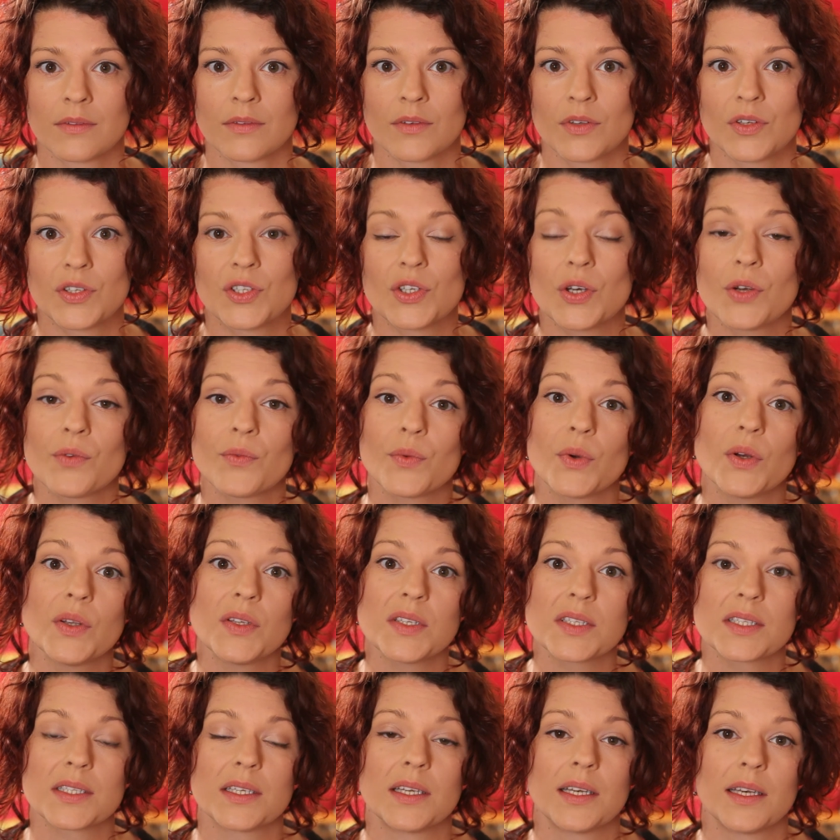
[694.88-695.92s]
John
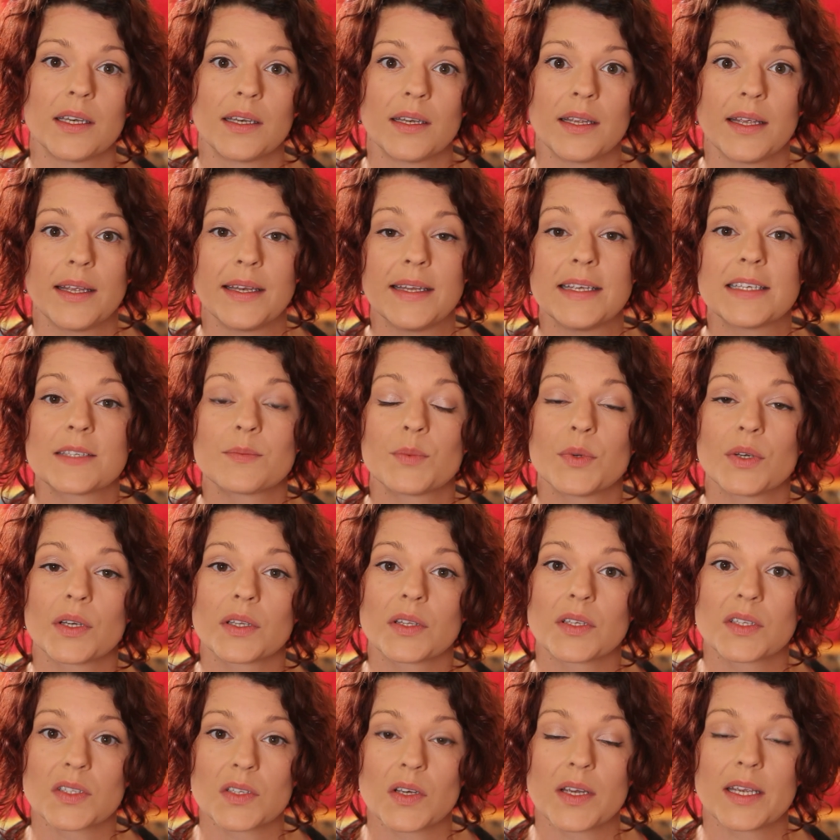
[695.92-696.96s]
Ronson, in his book
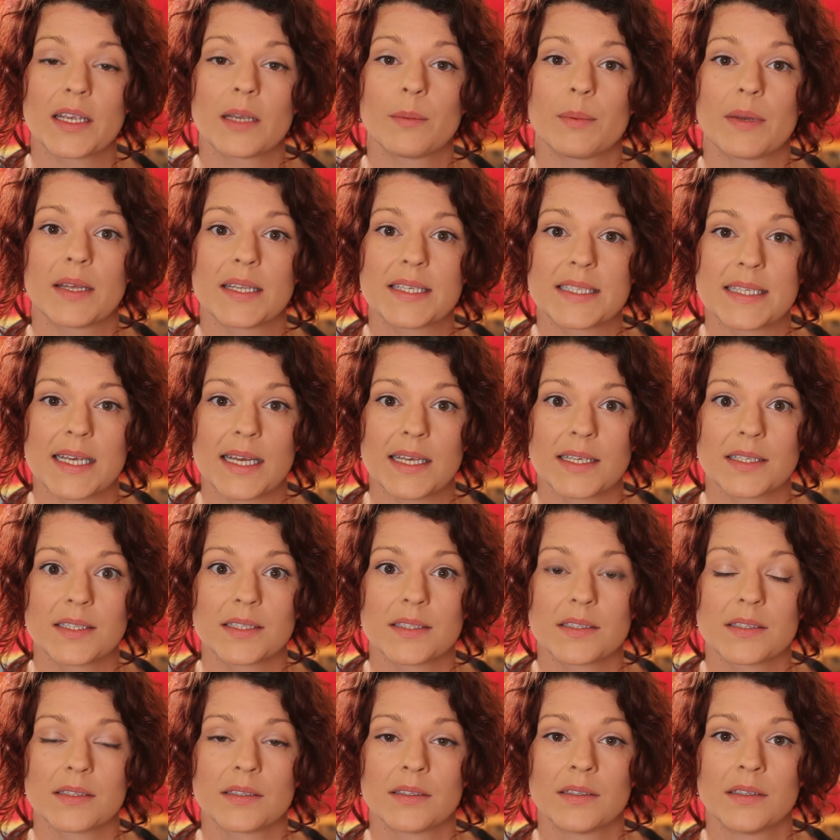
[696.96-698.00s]
The Psychopath
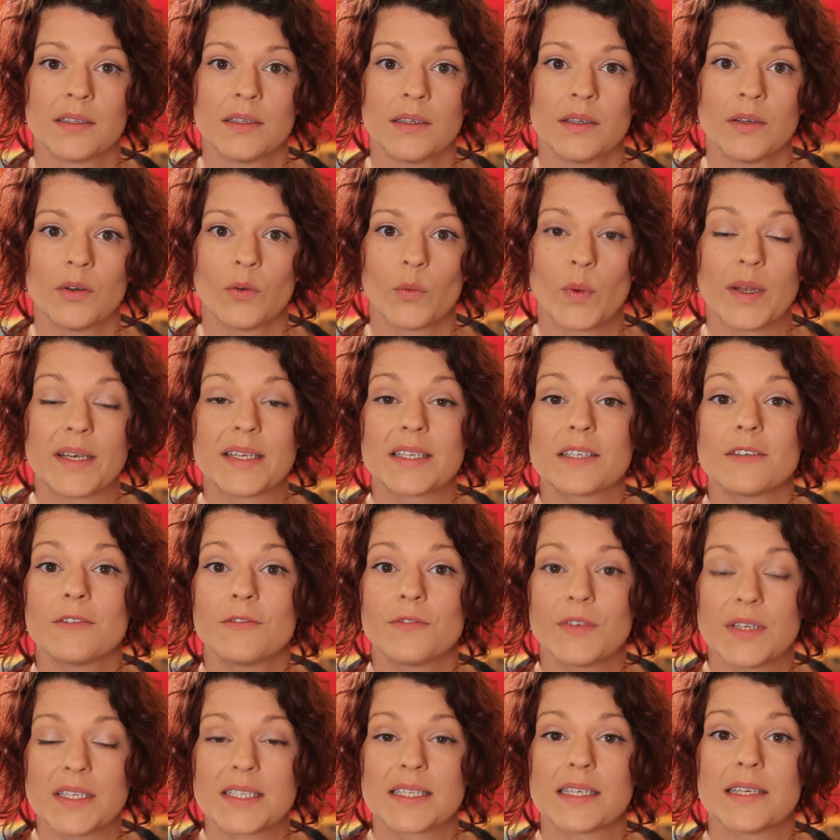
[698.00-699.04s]
Test, went to
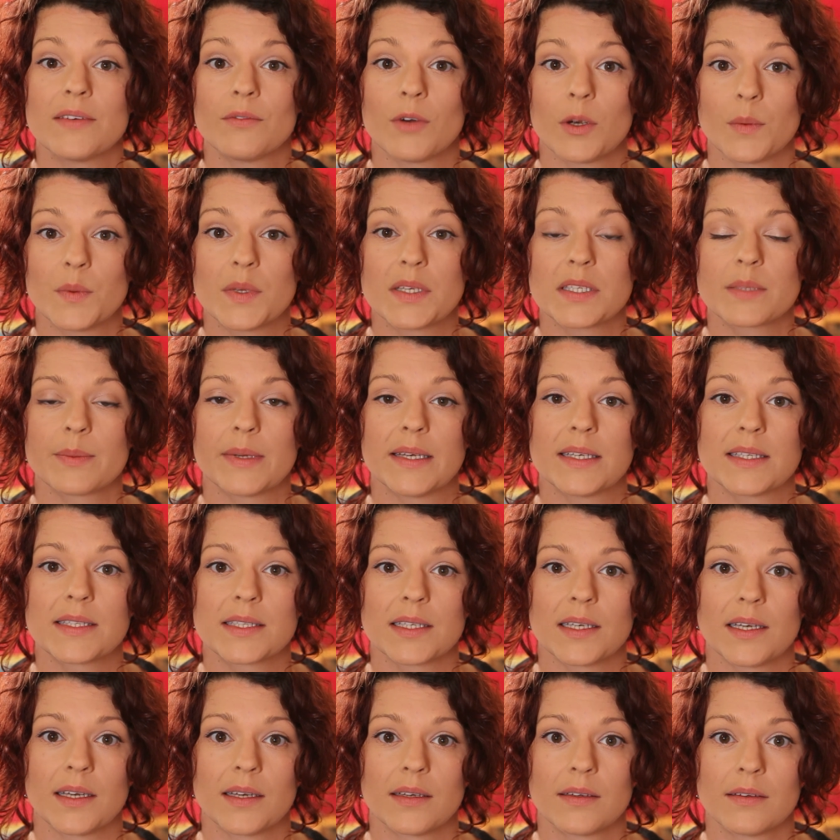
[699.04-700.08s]
visit Robert
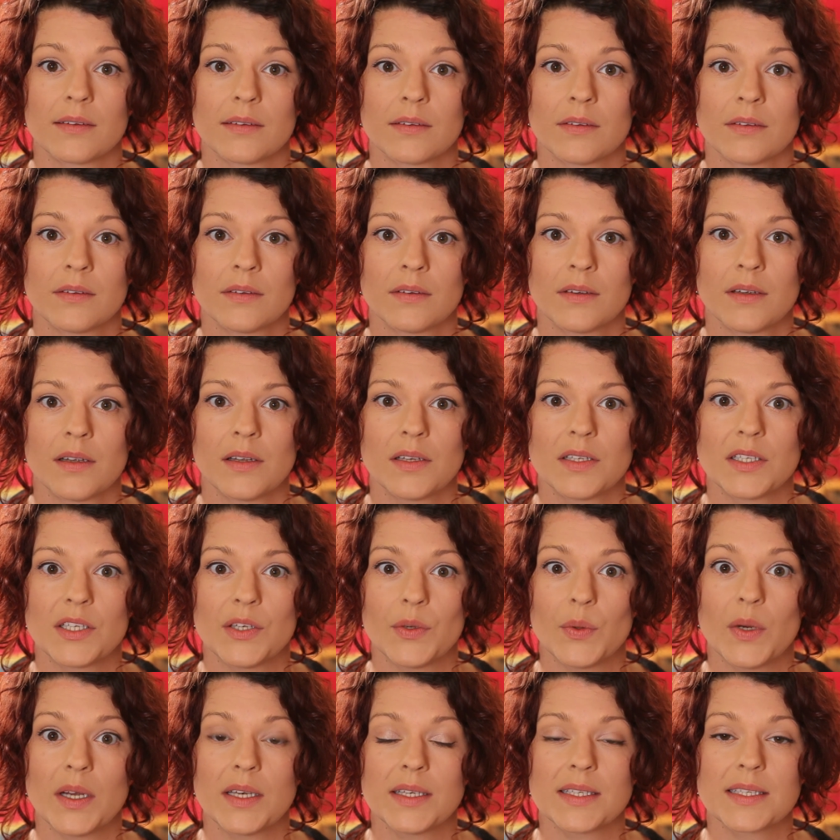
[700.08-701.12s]
Spitzer
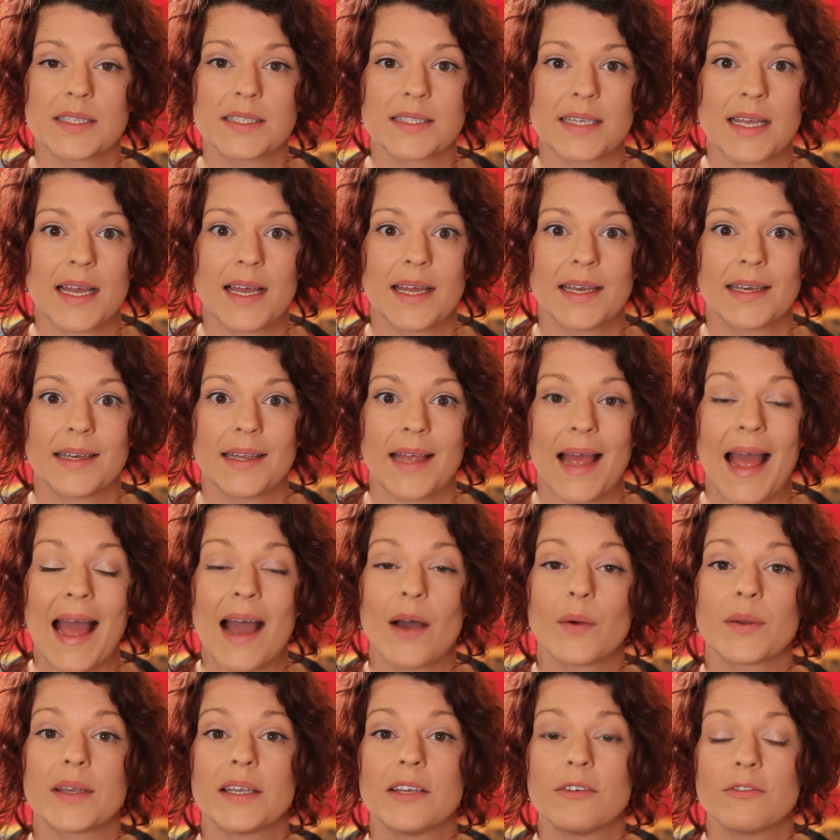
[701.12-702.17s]
to understand
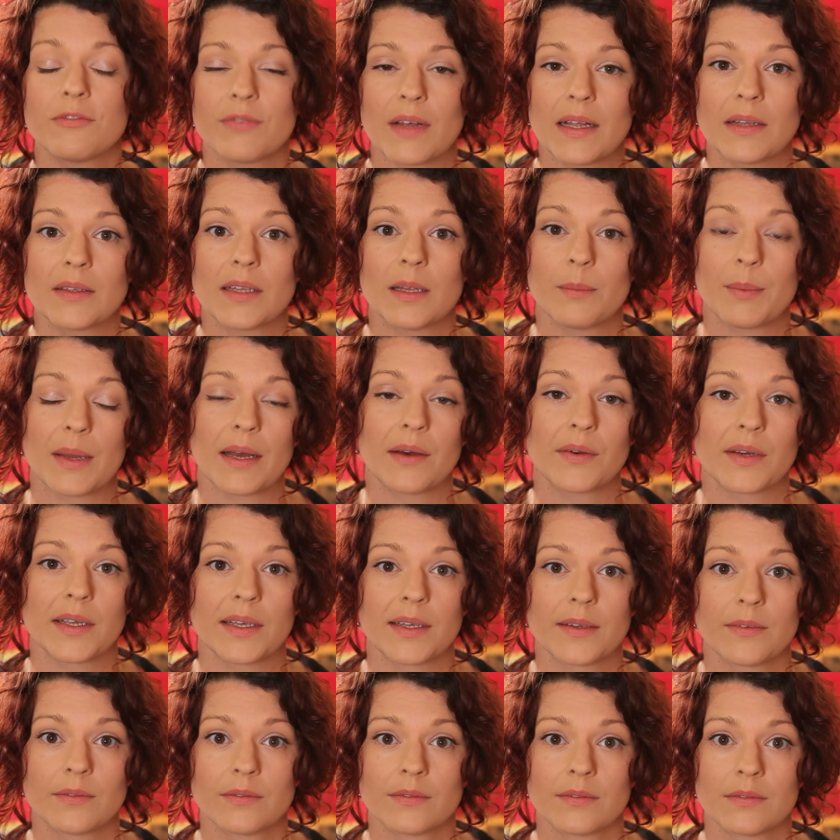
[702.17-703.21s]
how he felt about
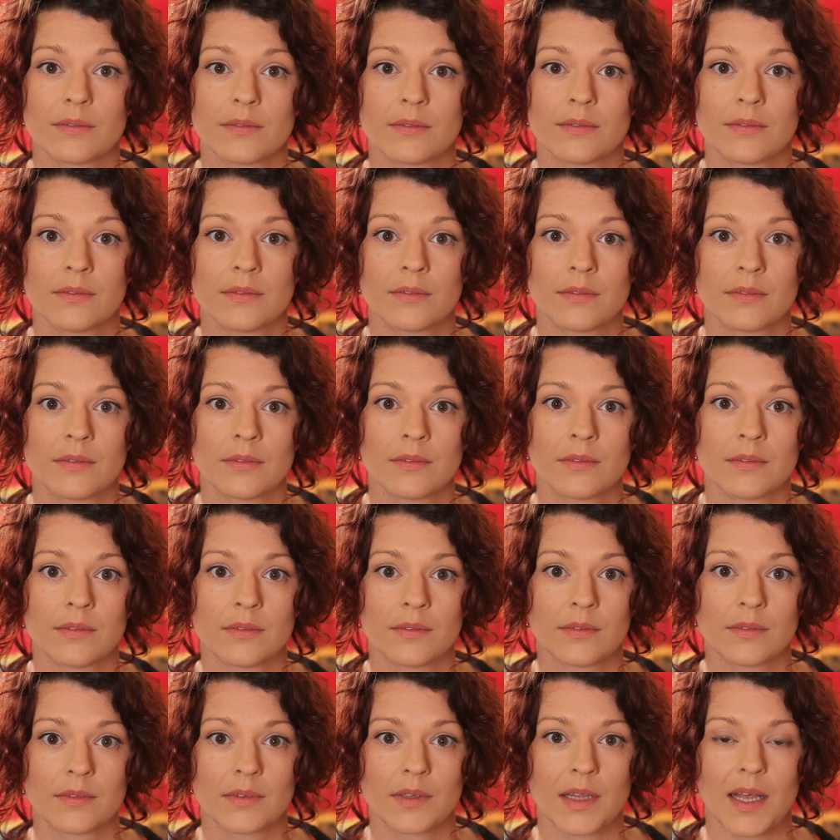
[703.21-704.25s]
it.
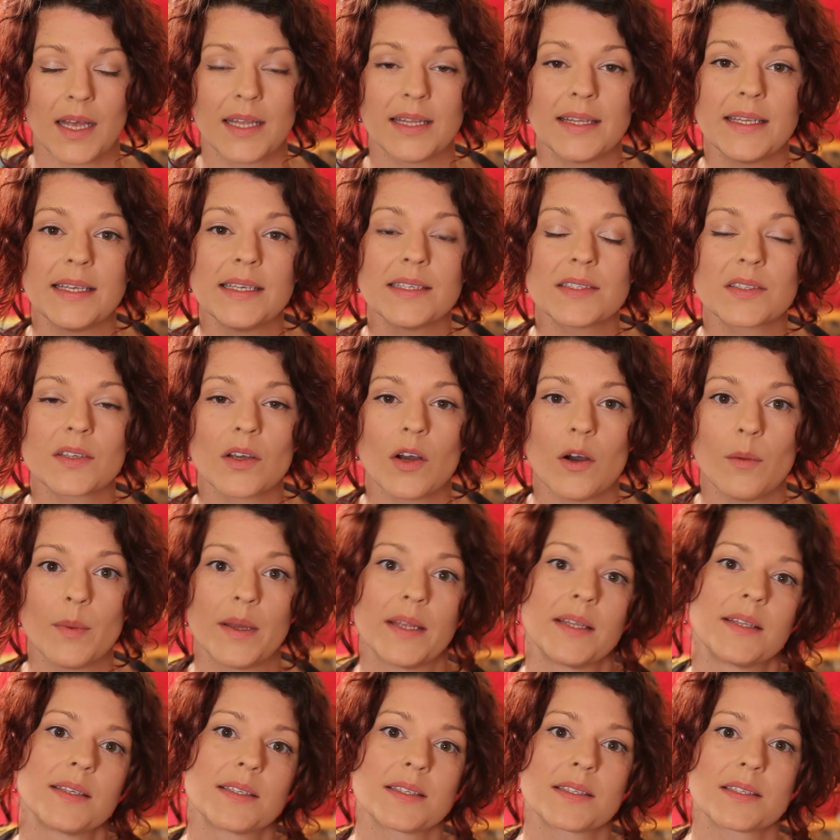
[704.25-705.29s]
And these
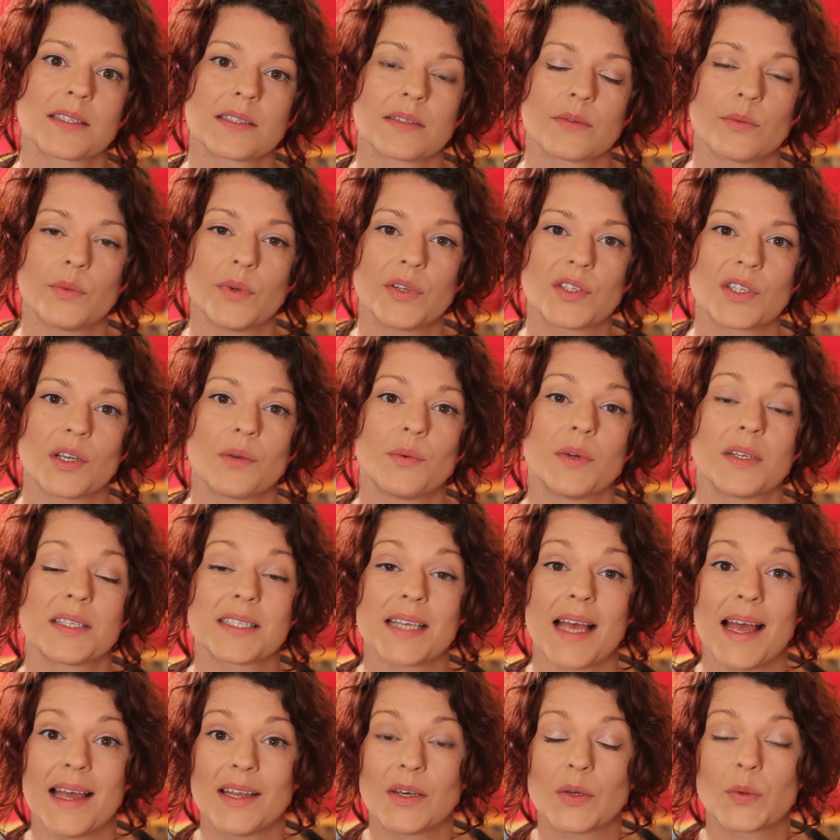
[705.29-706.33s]
comments, which I want
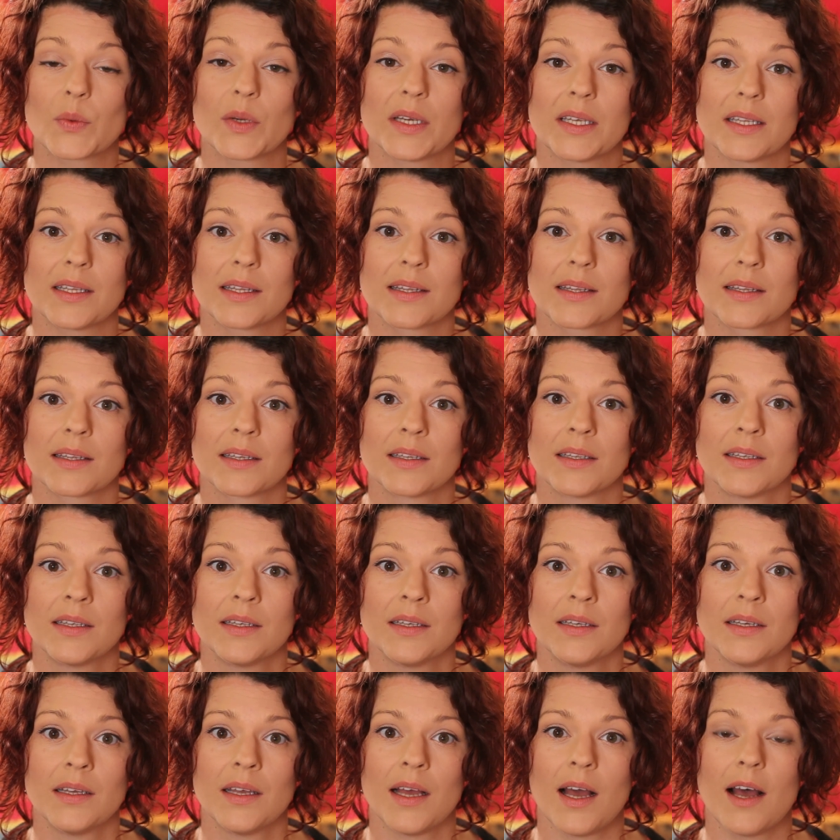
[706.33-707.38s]
to end with,
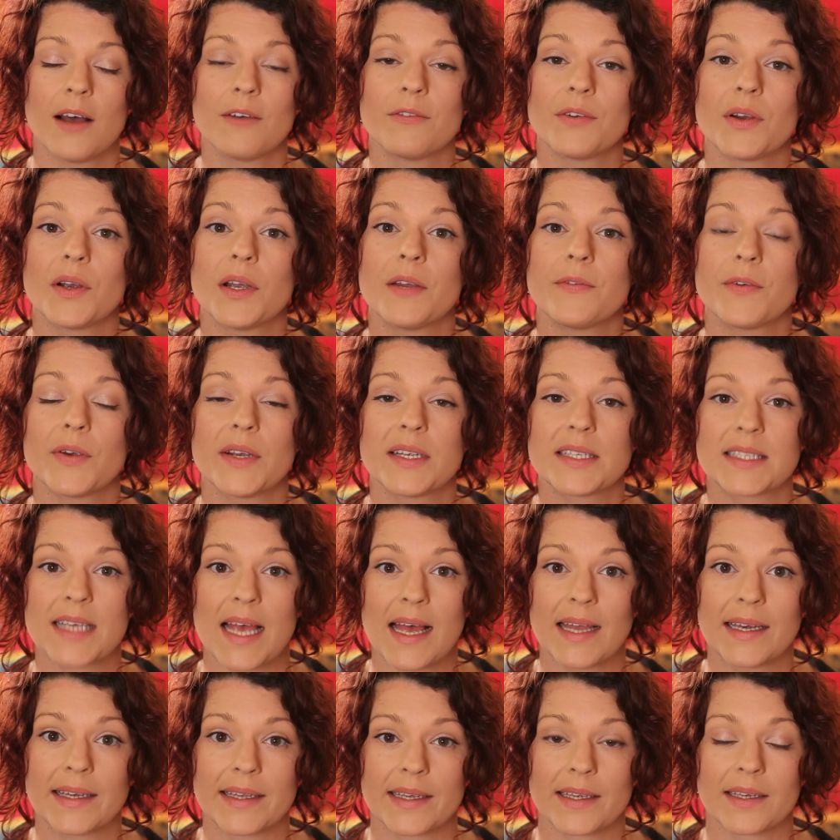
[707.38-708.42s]
are very, very
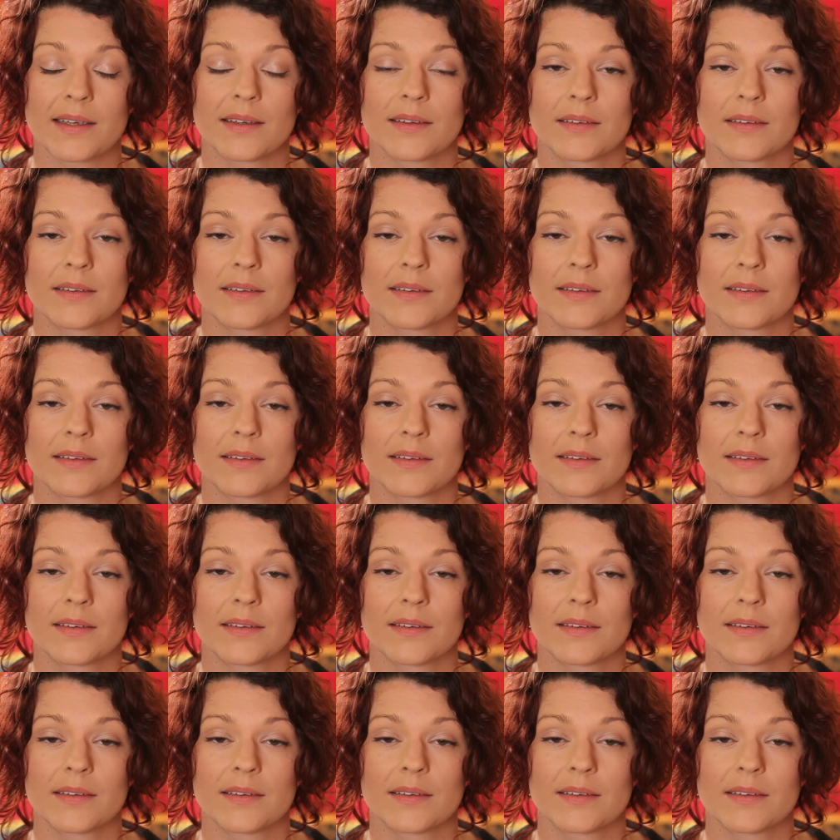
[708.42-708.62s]
telling.